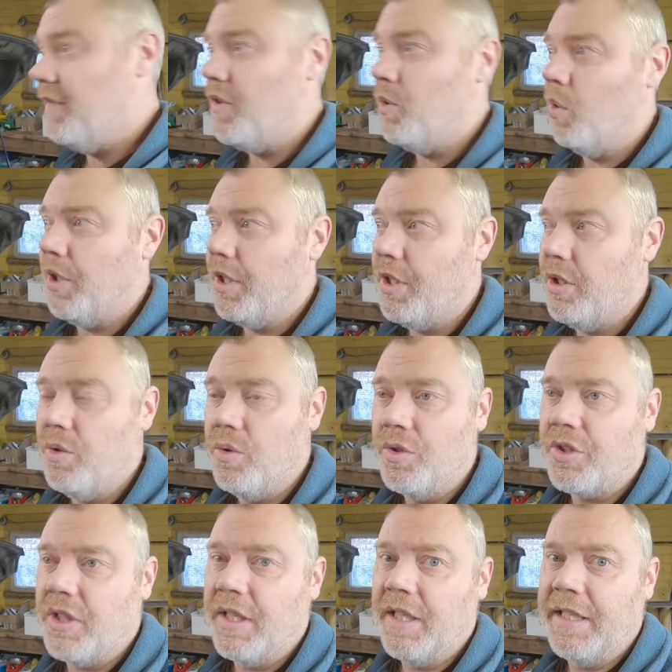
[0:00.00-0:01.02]
if you want to
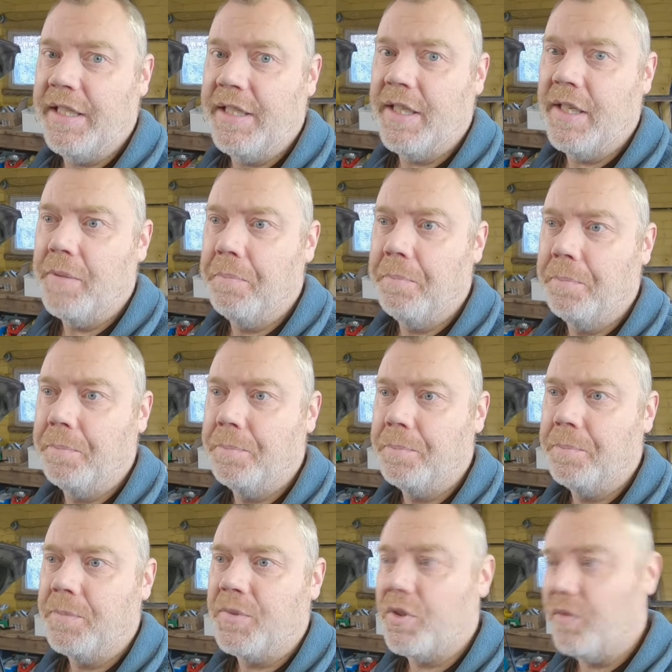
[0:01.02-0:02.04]
use a
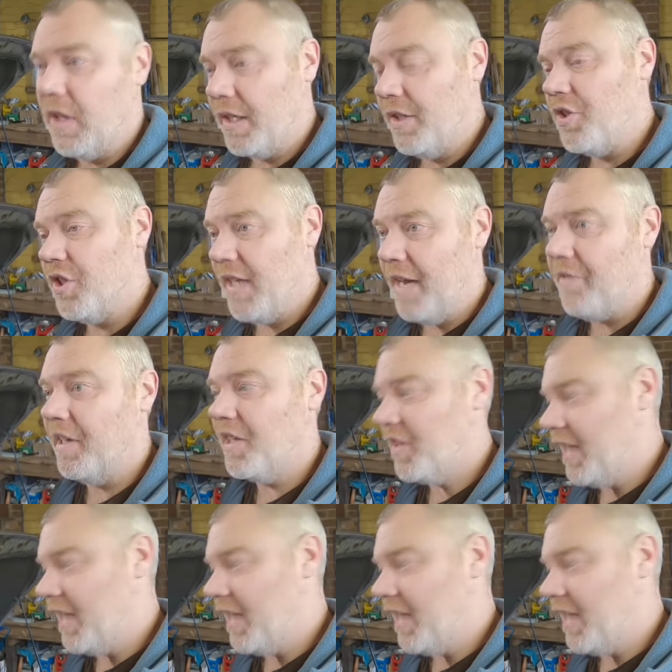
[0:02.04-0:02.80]
sort of like a generic